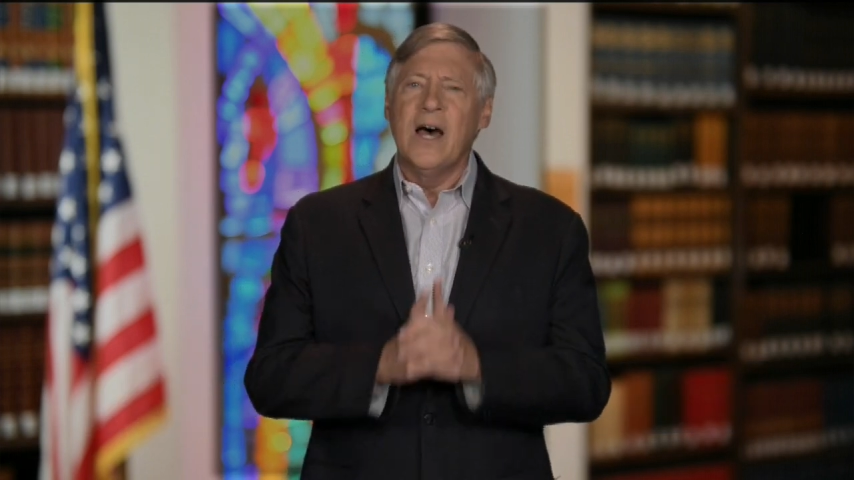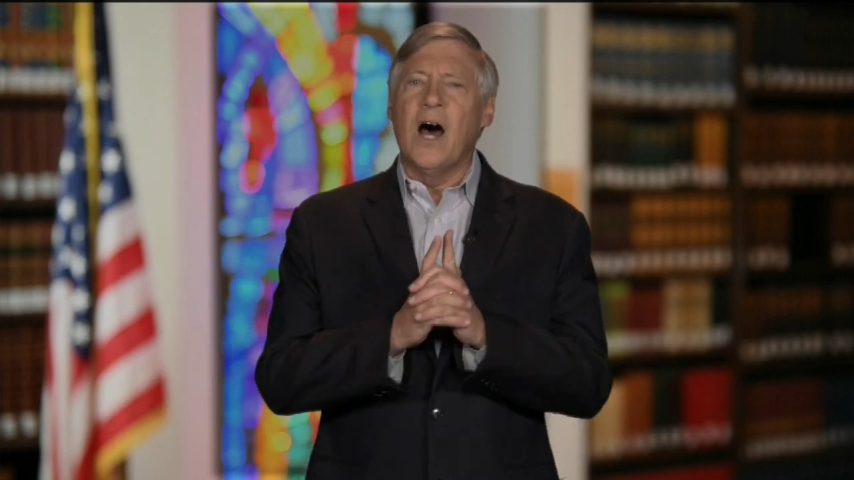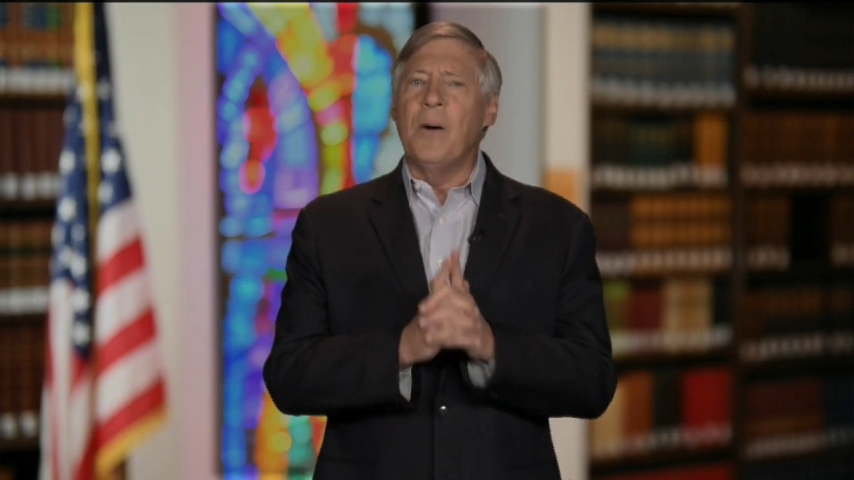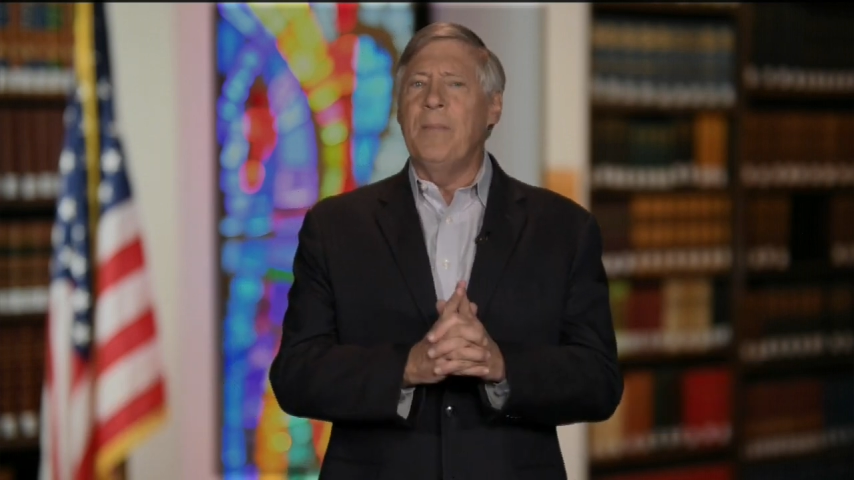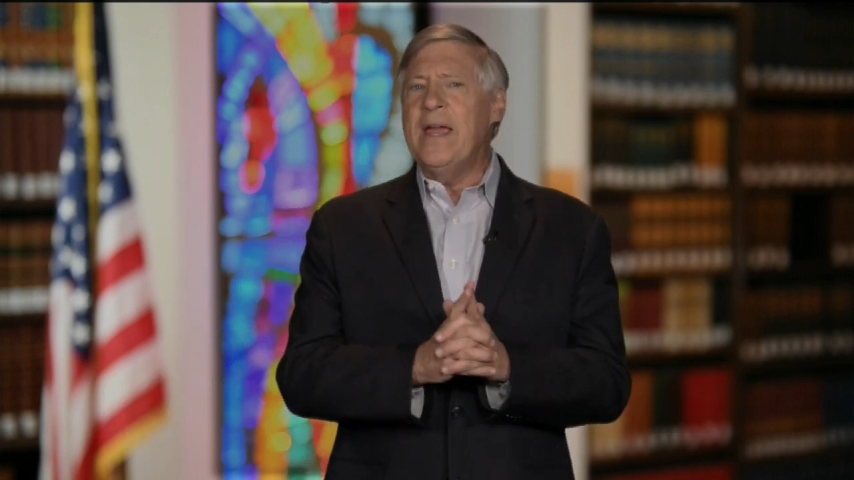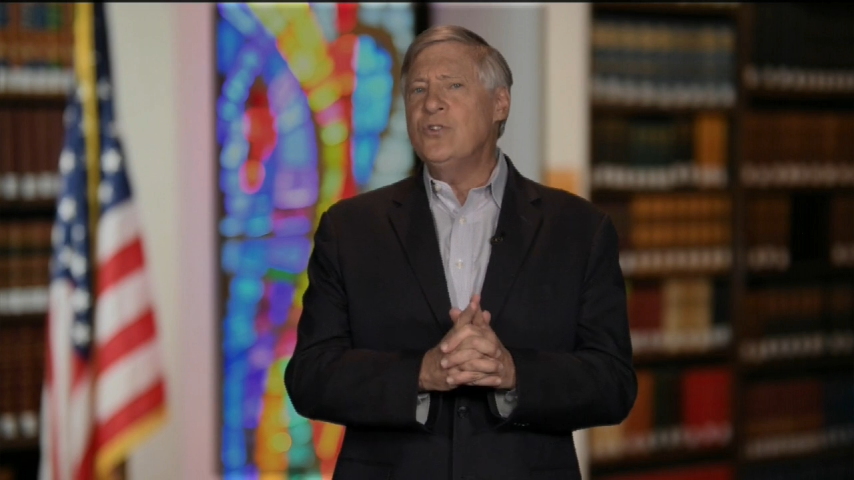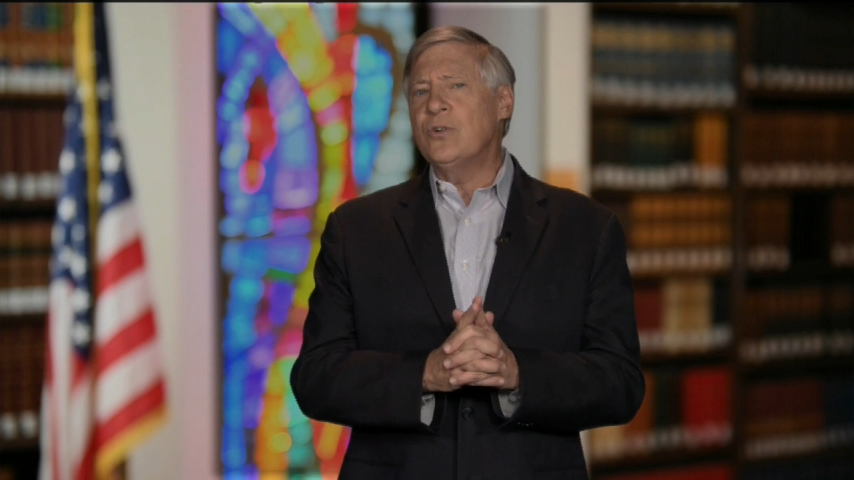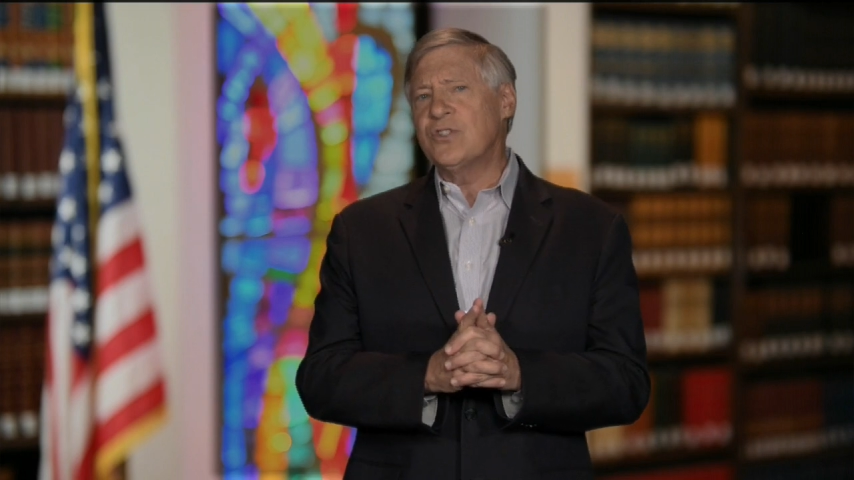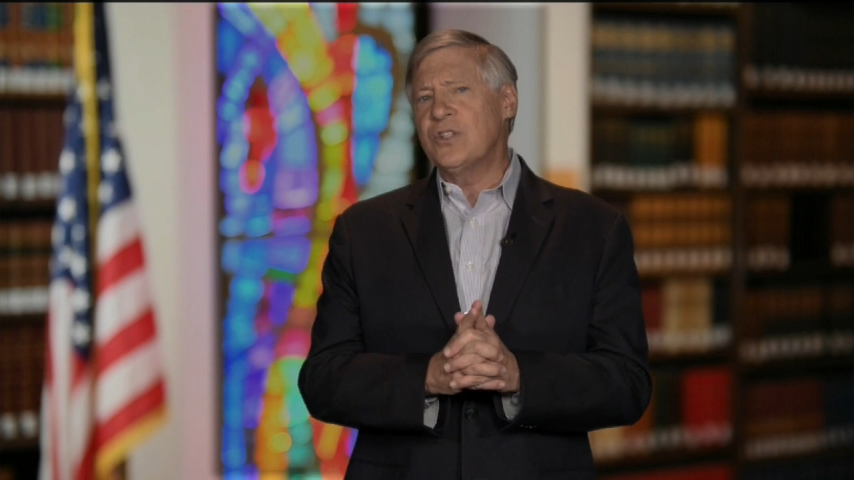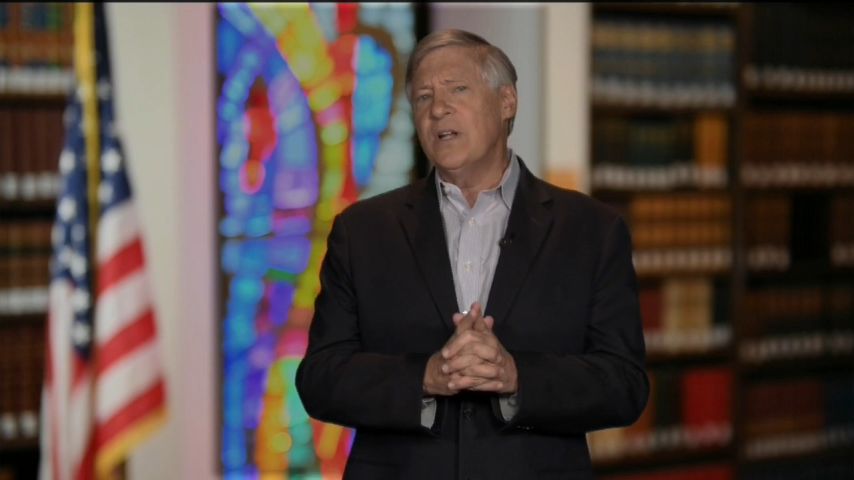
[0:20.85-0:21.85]
A major
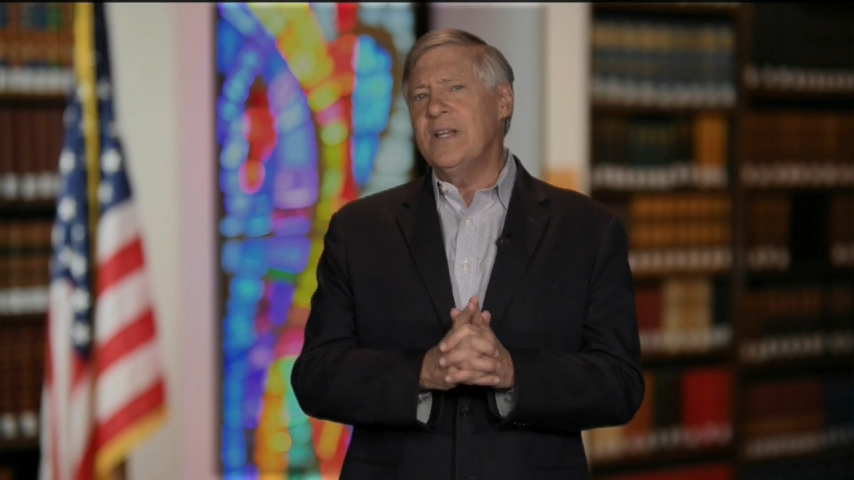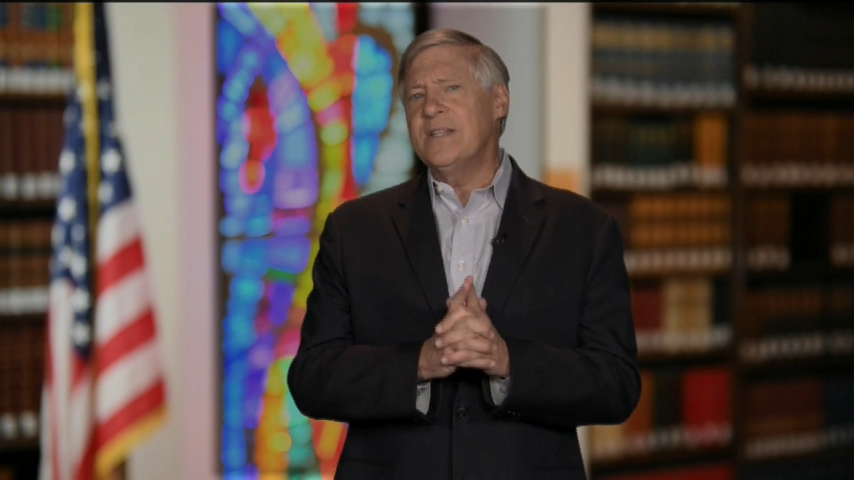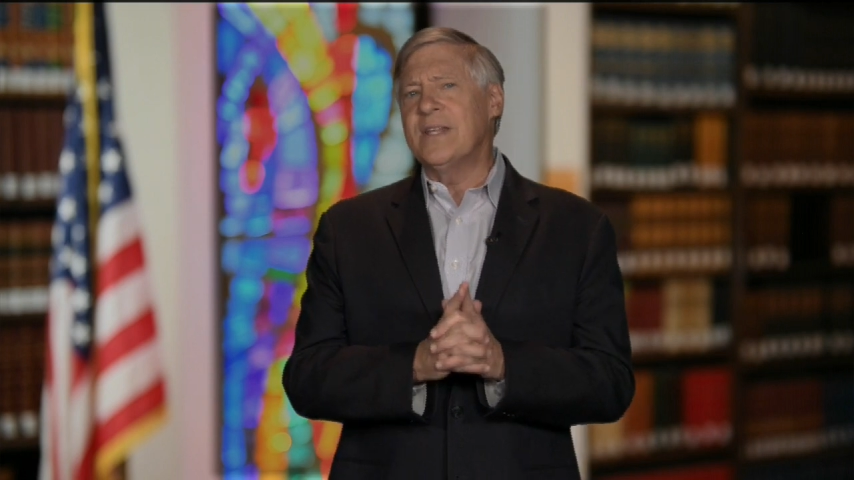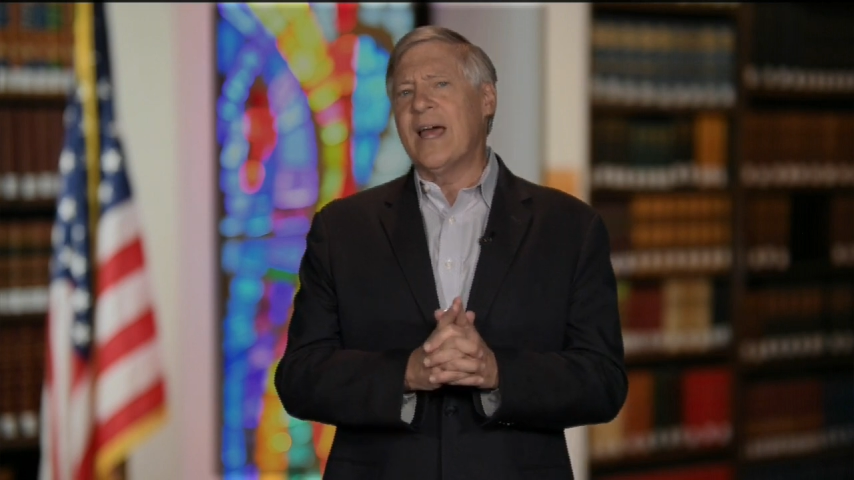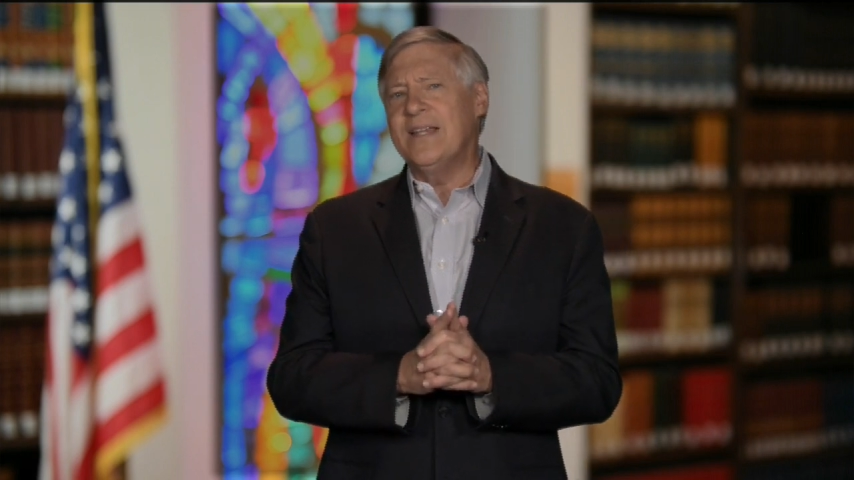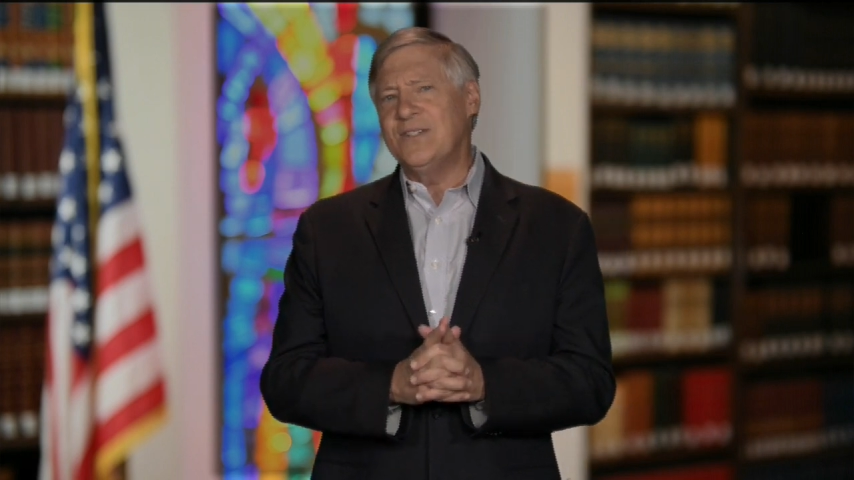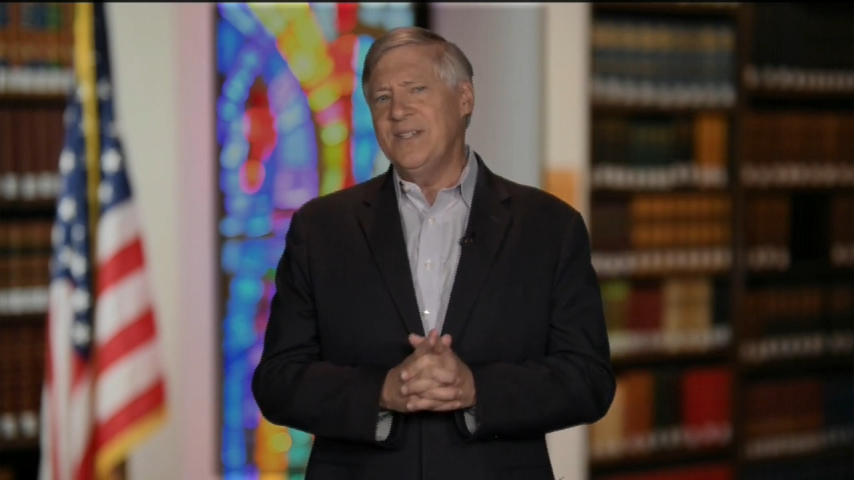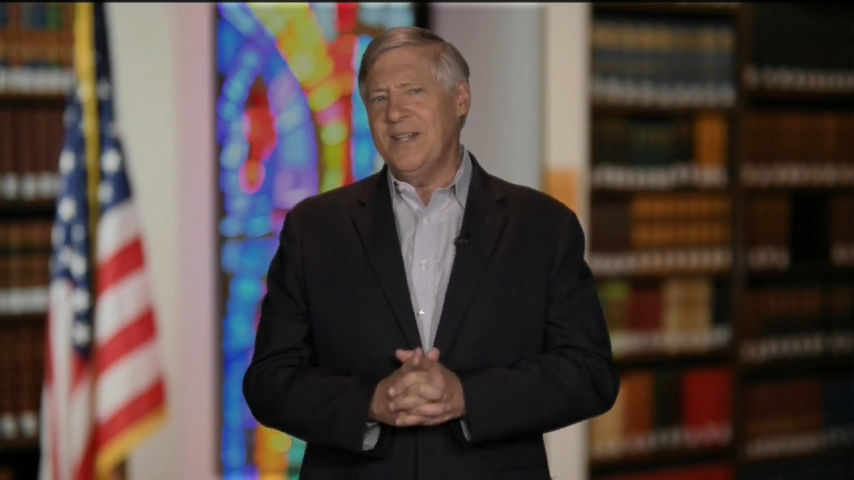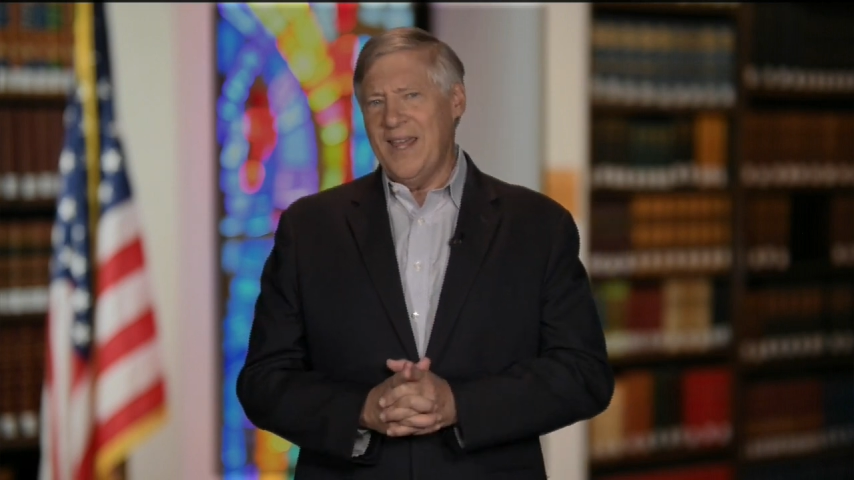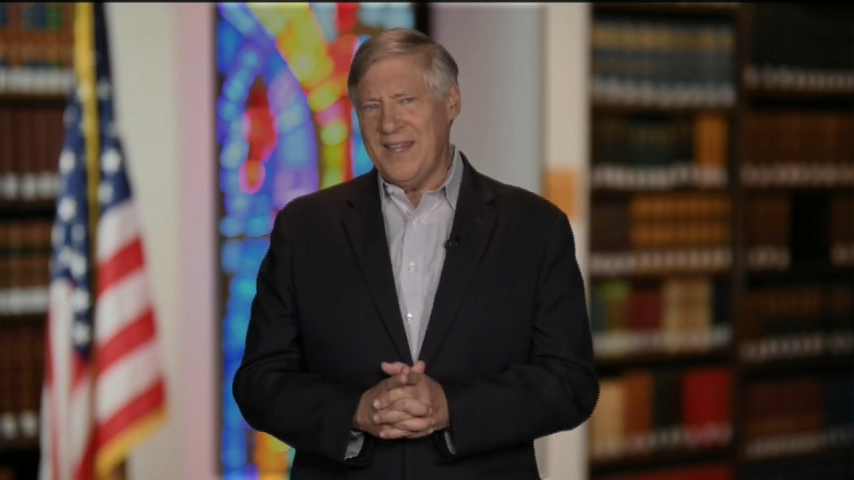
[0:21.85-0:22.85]
study in the
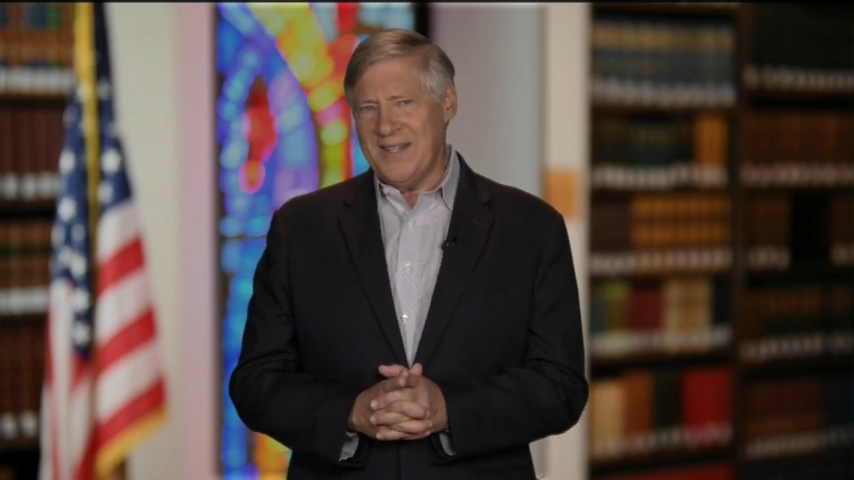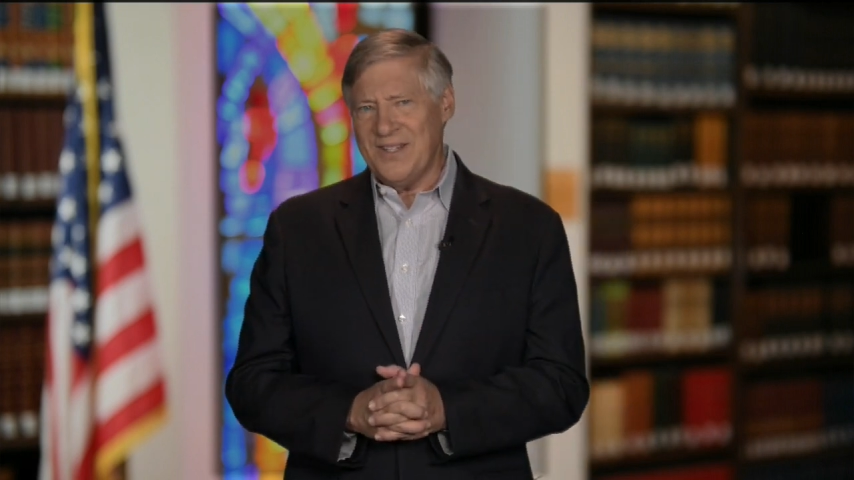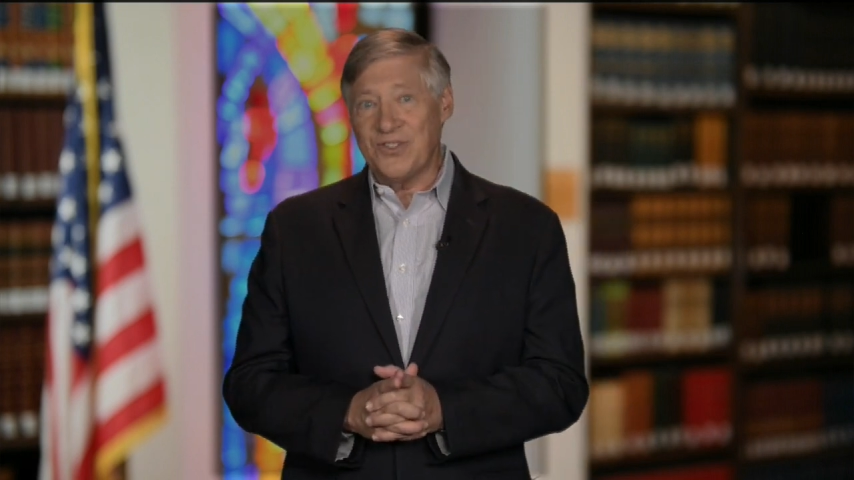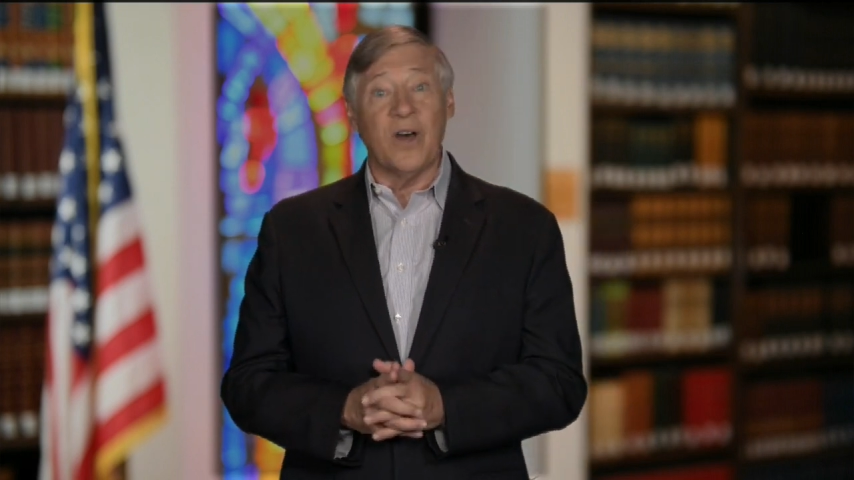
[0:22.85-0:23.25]
1980s